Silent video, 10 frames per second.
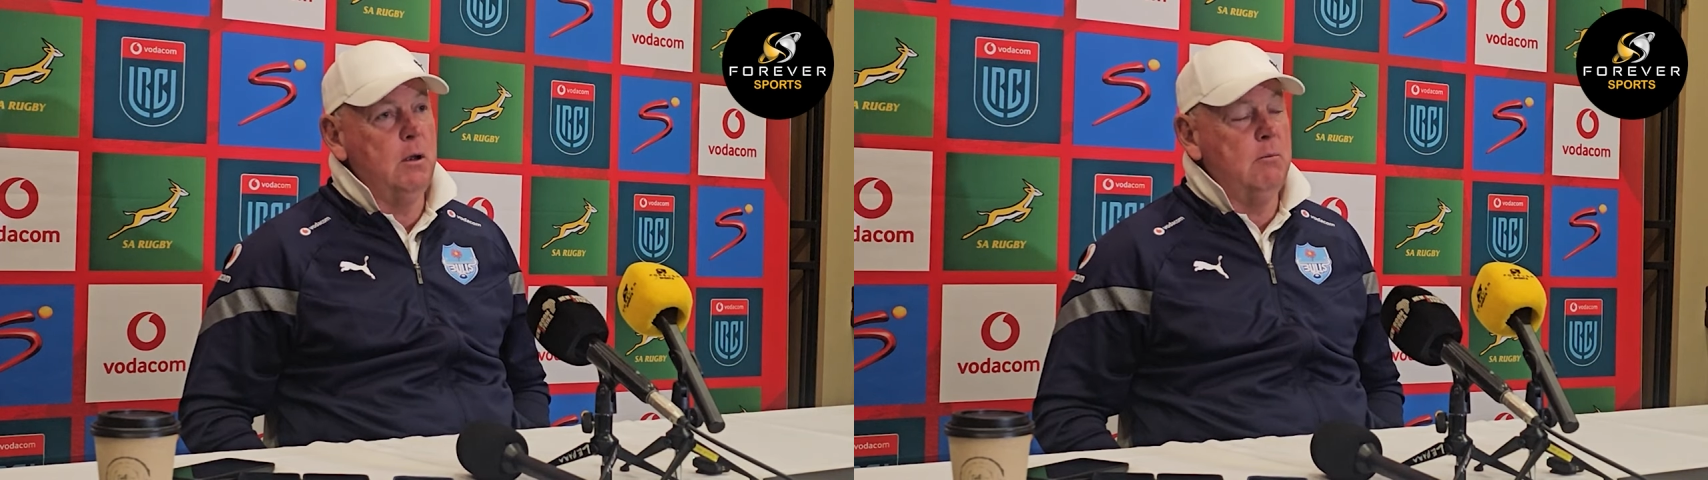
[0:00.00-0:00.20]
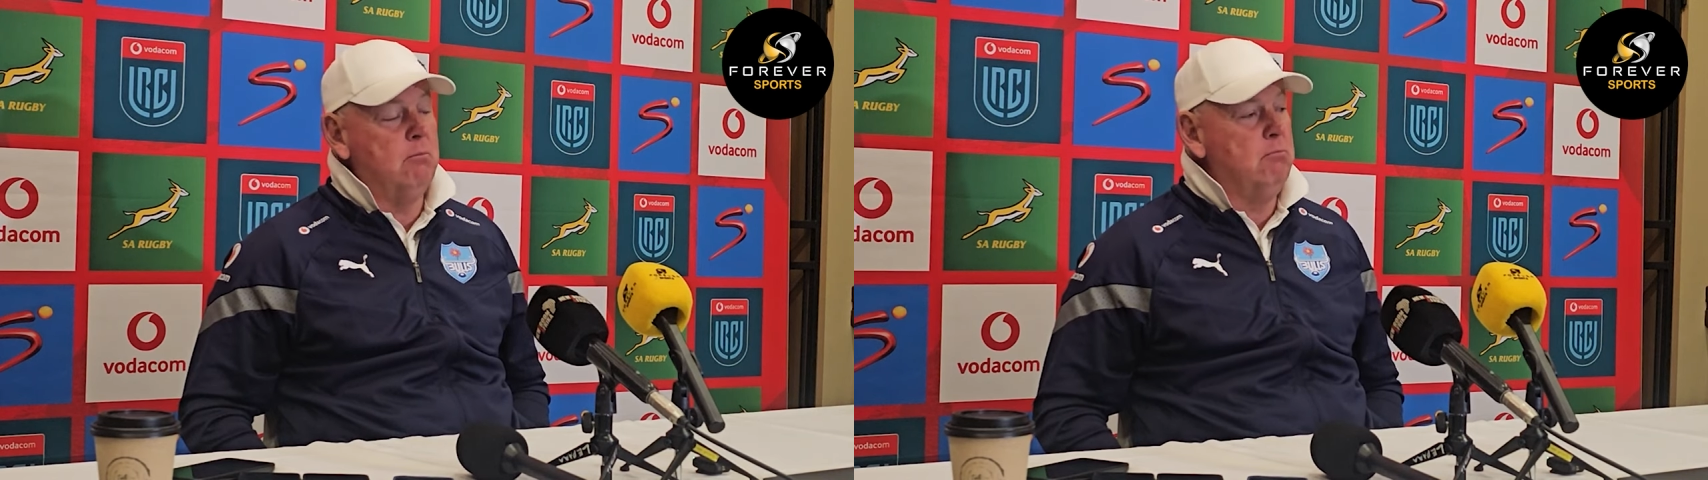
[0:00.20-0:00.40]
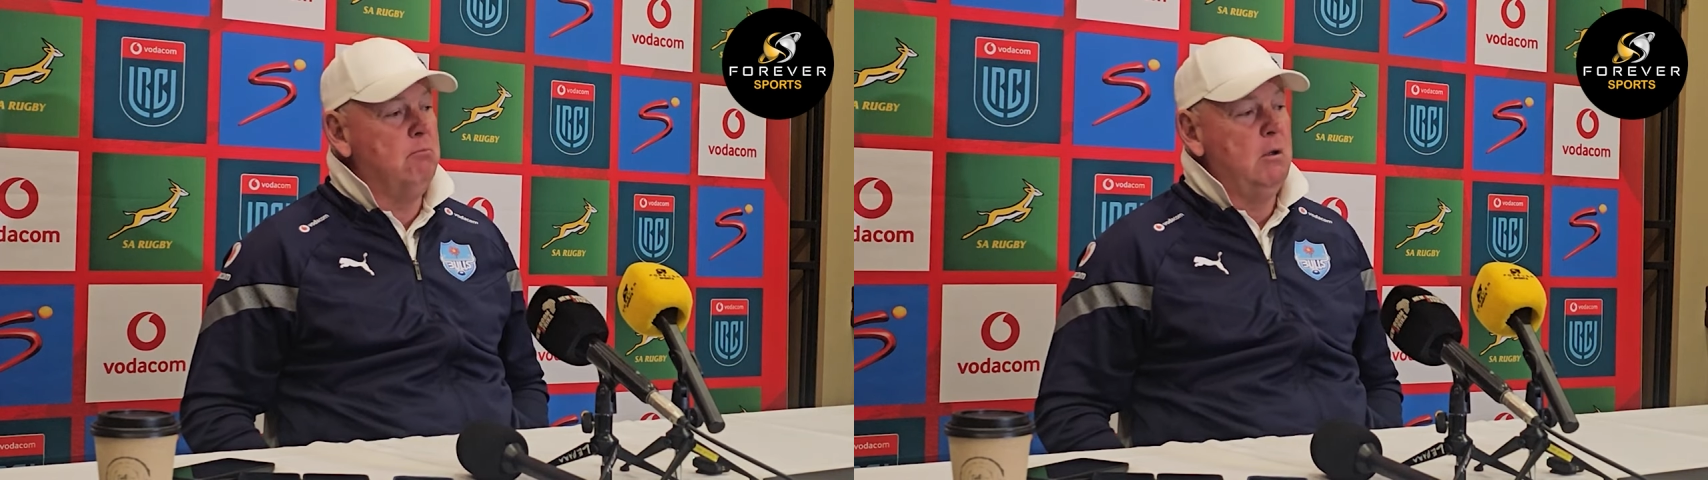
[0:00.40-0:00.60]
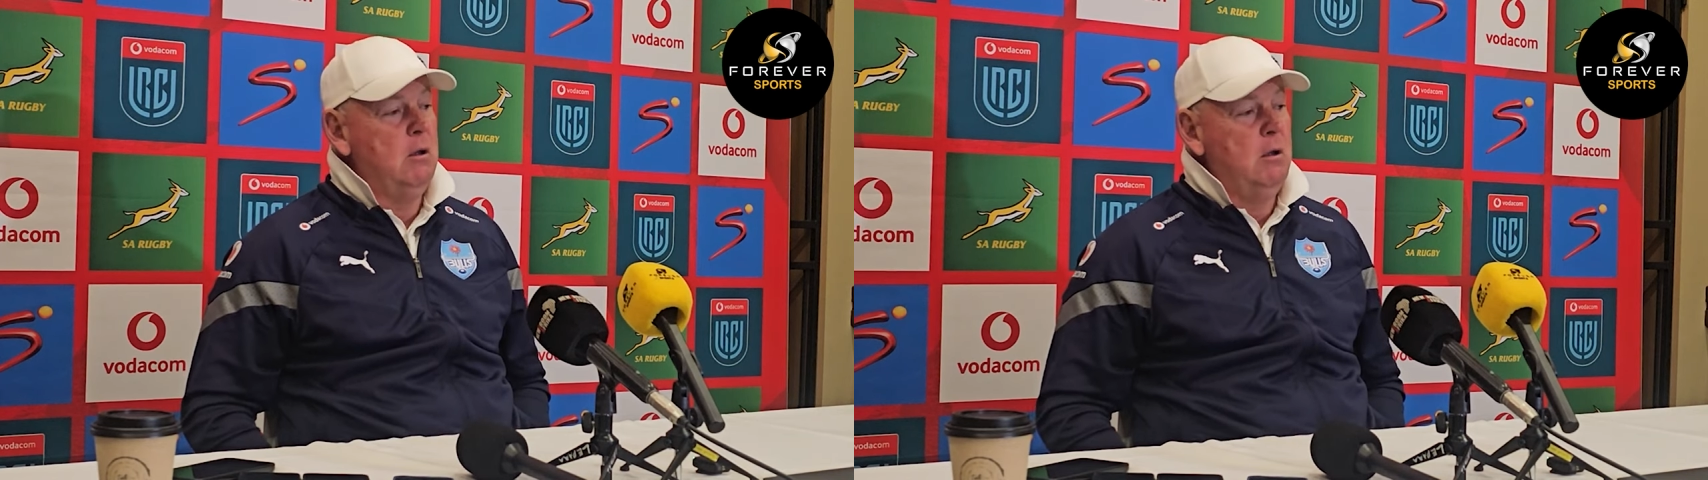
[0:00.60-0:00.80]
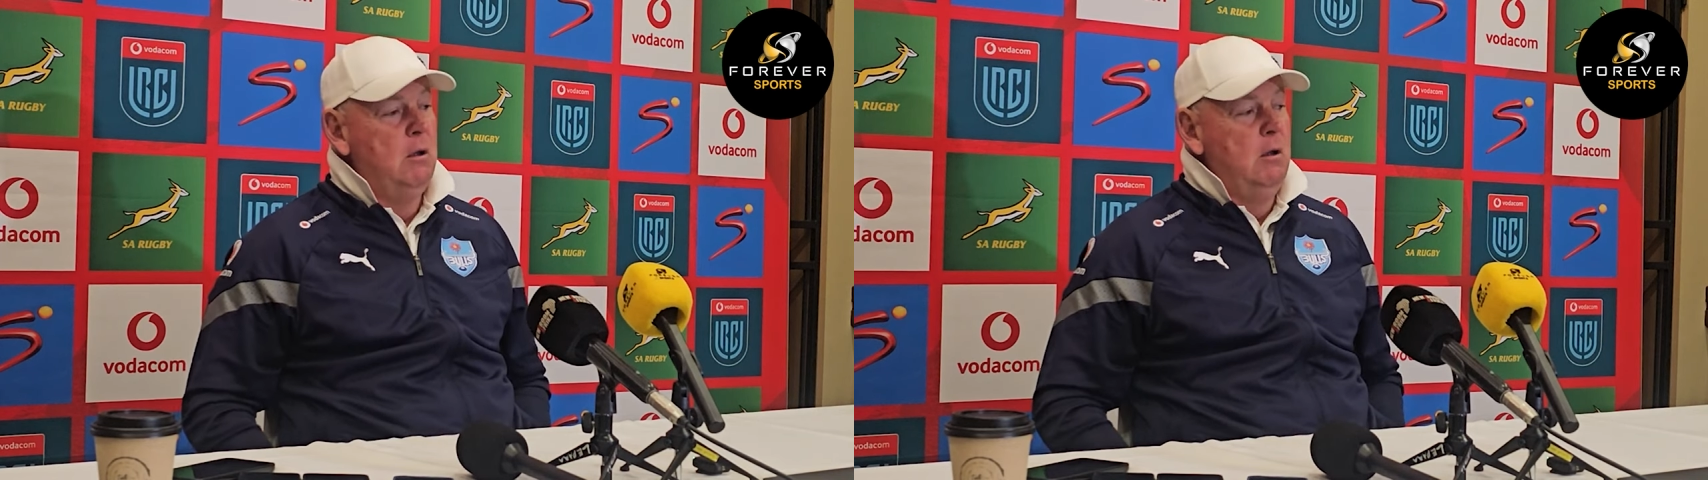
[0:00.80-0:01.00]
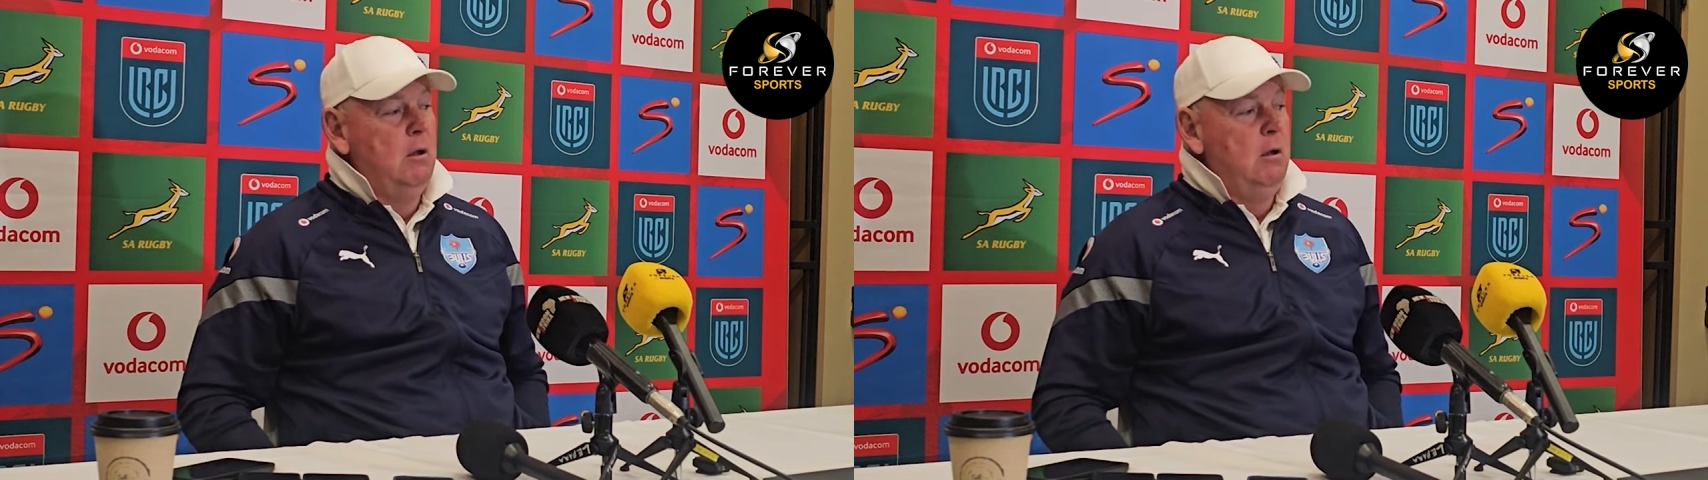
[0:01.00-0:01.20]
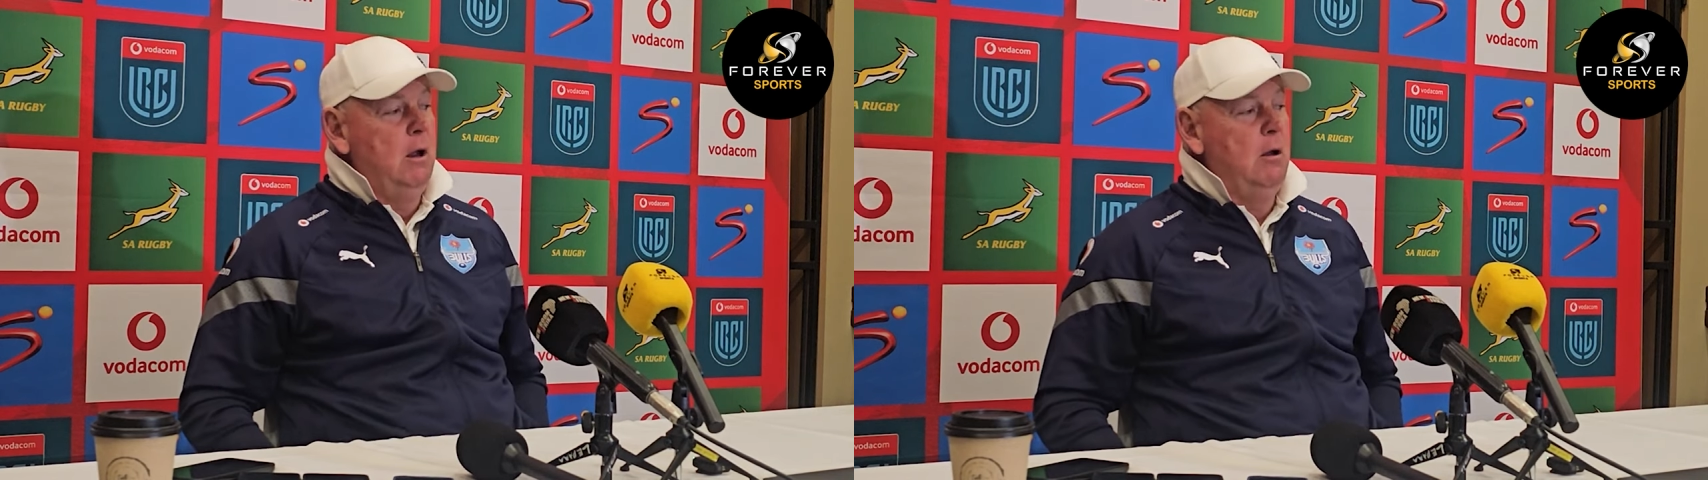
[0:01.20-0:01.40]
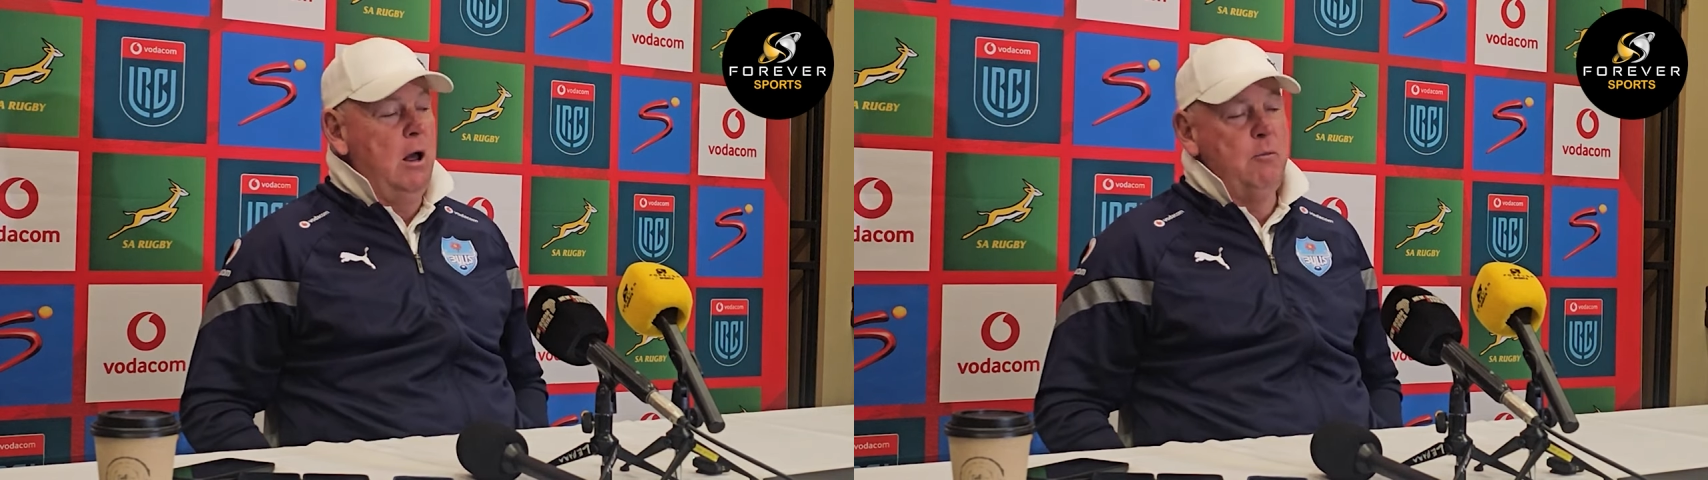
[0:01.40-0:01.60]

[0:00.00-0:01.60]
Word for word: Um, and